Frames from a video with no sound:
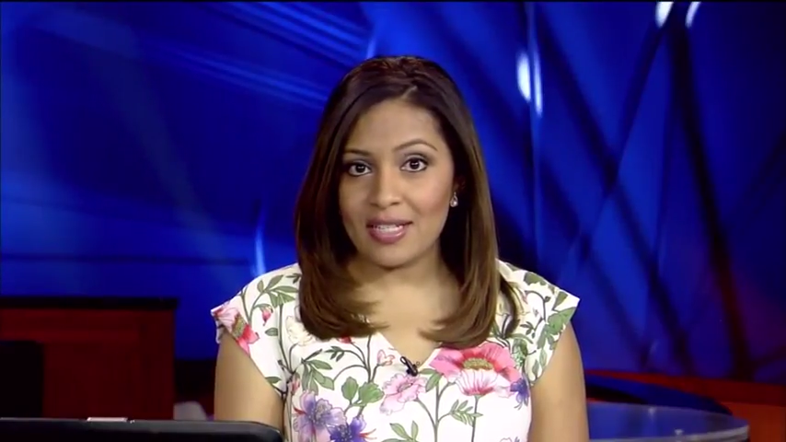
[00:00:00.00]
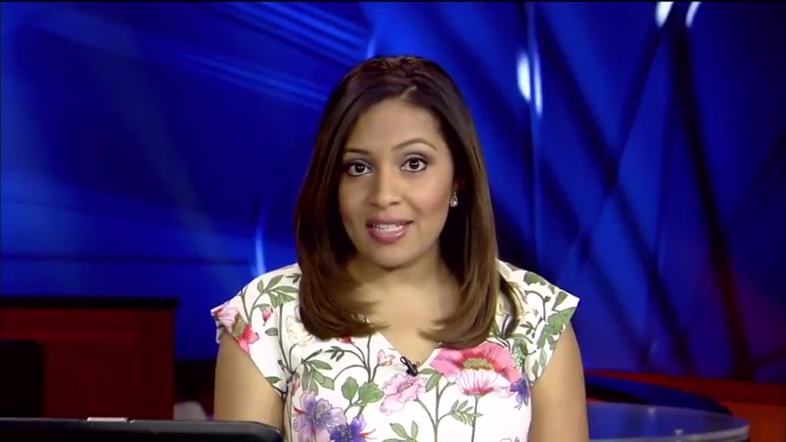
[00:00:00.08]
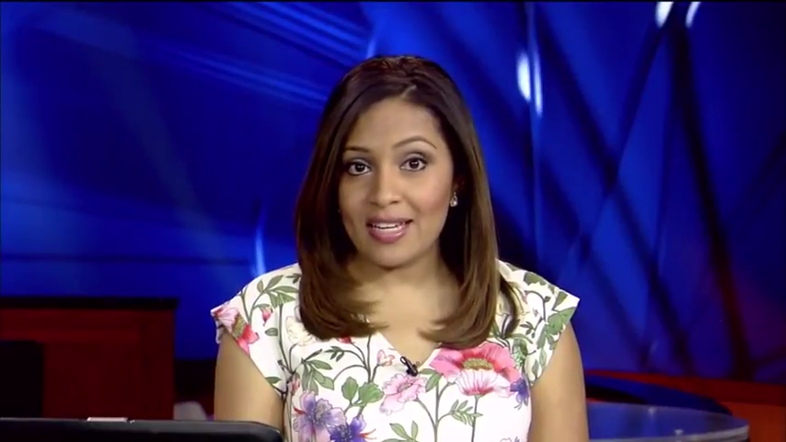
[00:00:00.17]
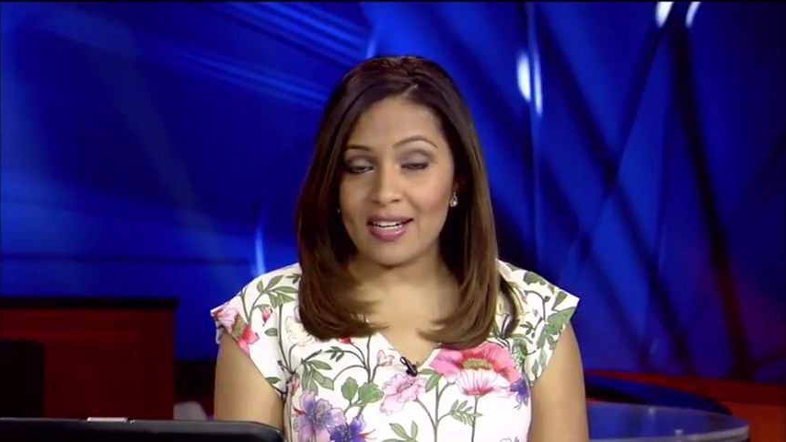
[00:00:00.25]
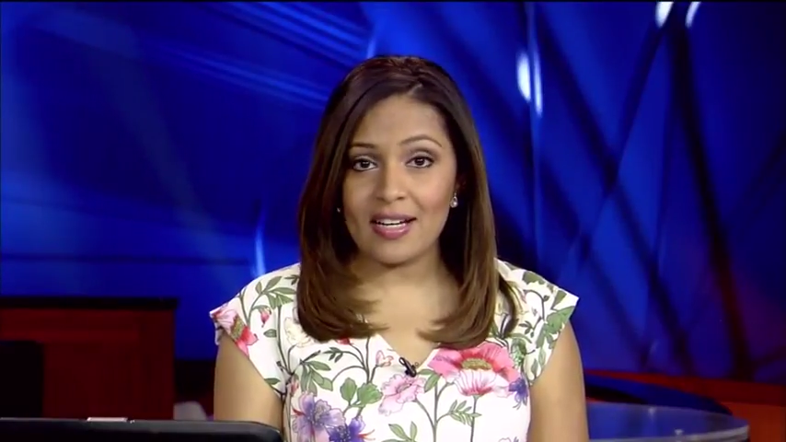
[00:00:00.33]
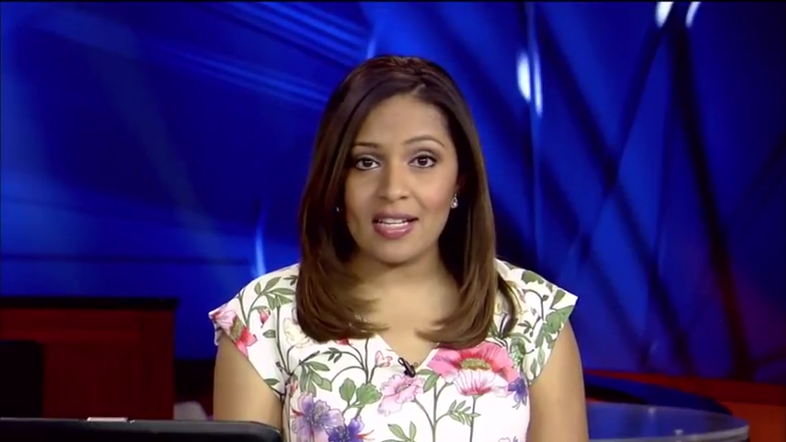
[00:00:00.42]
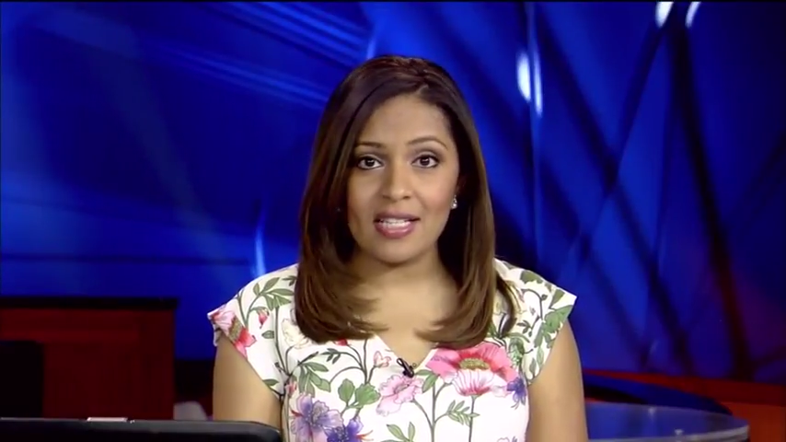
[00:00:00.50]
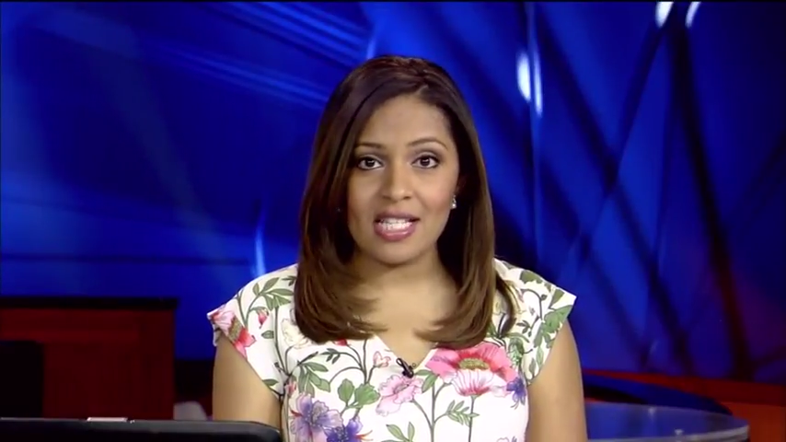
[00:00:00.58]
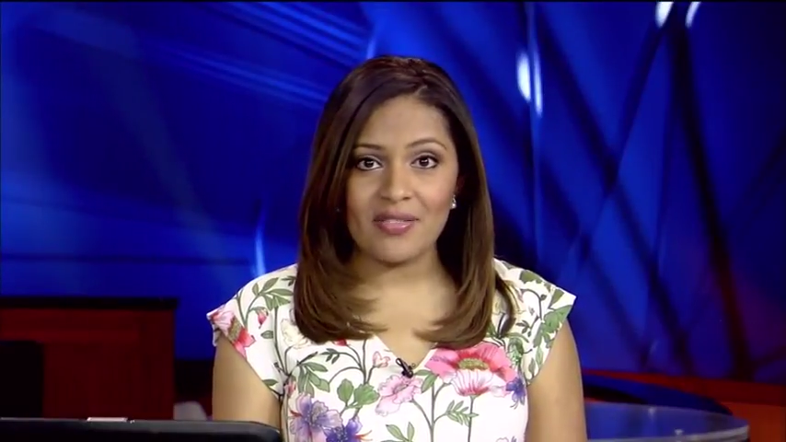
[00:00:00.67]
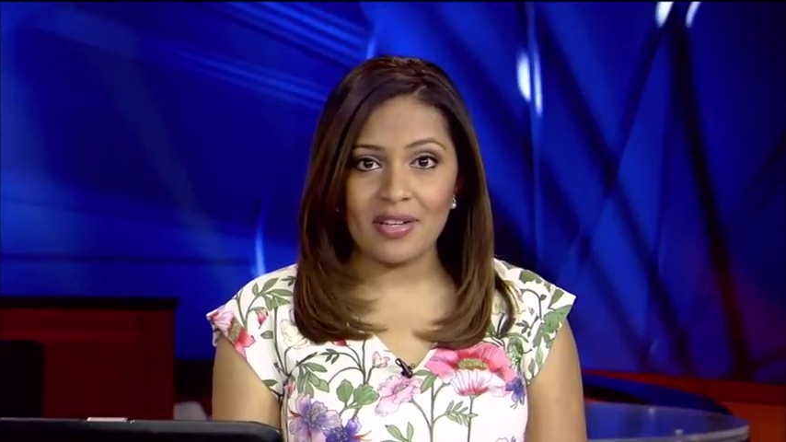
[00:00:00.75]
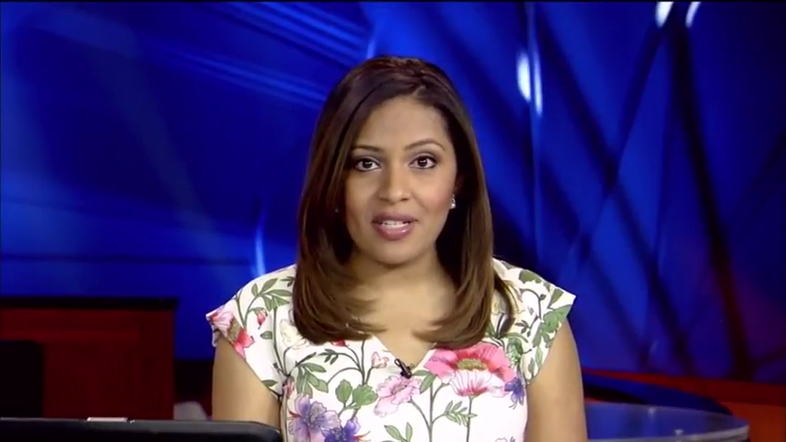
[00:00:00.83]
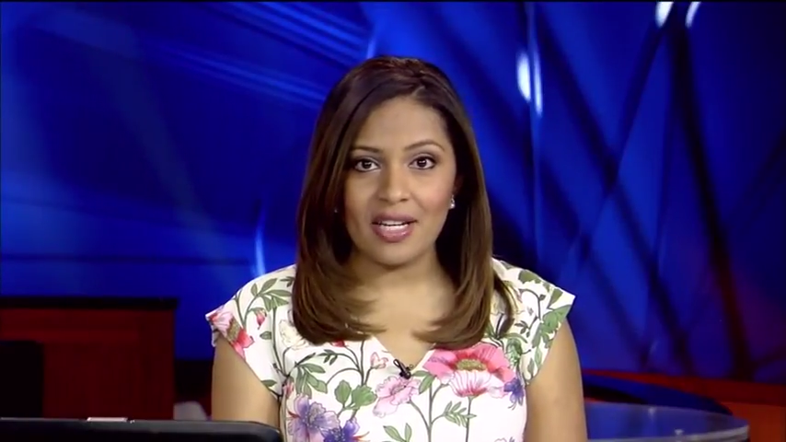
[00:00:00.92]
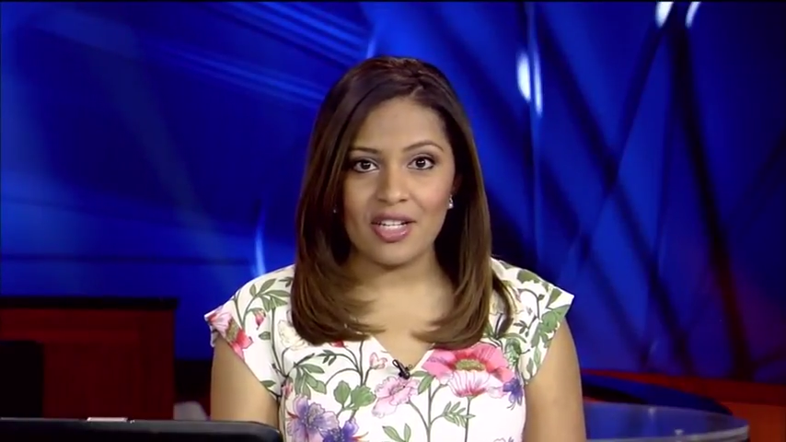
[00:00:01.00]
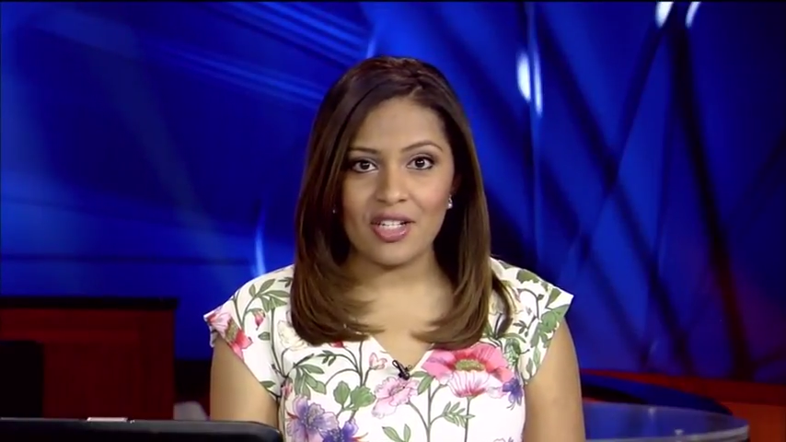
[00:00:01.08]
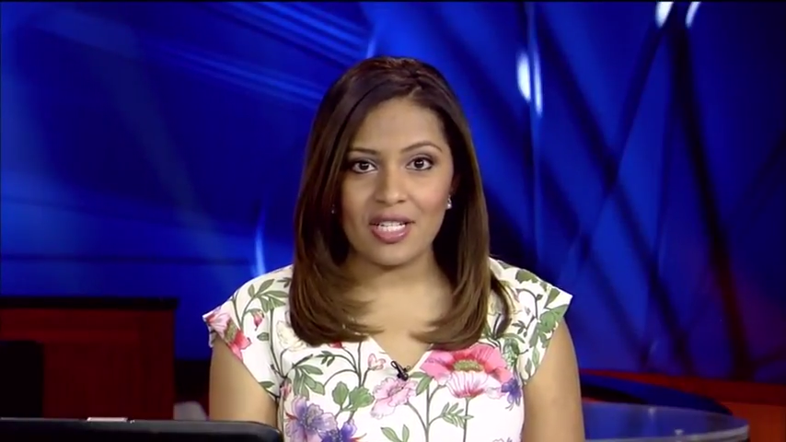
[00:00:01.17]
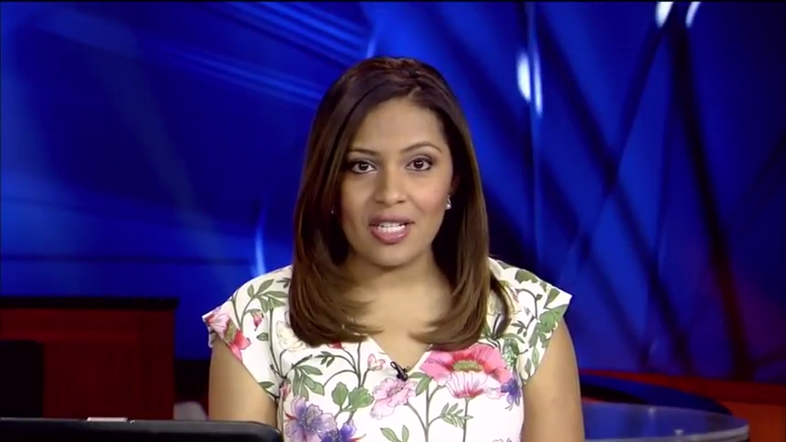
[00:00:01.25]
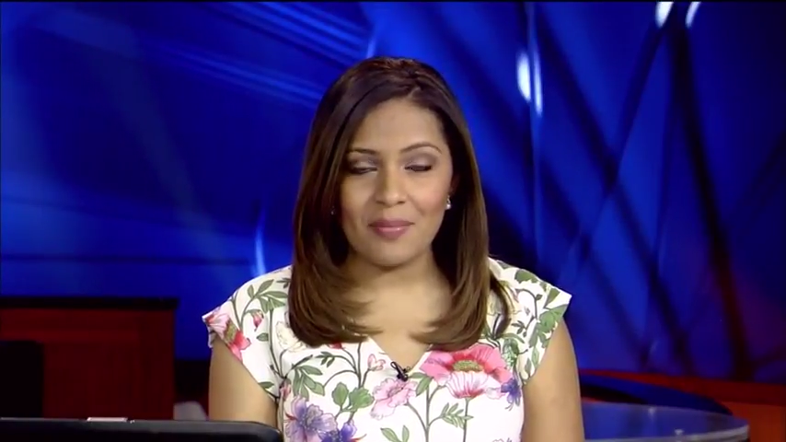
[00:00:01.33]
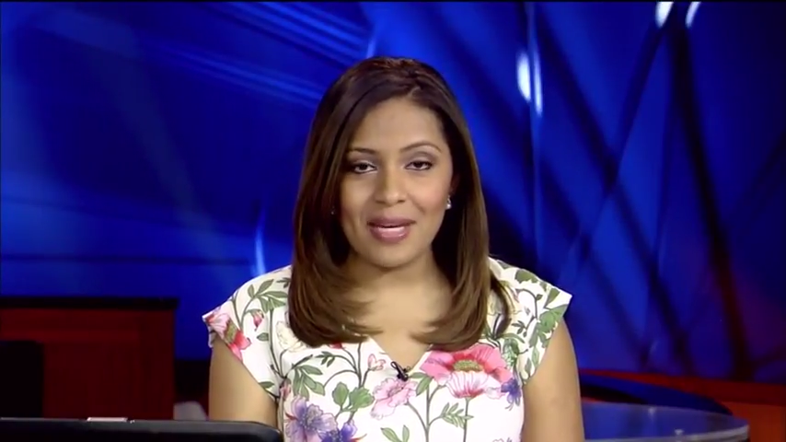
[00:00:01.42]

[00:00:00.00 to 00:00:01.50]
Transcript: and the Hernandez Foundation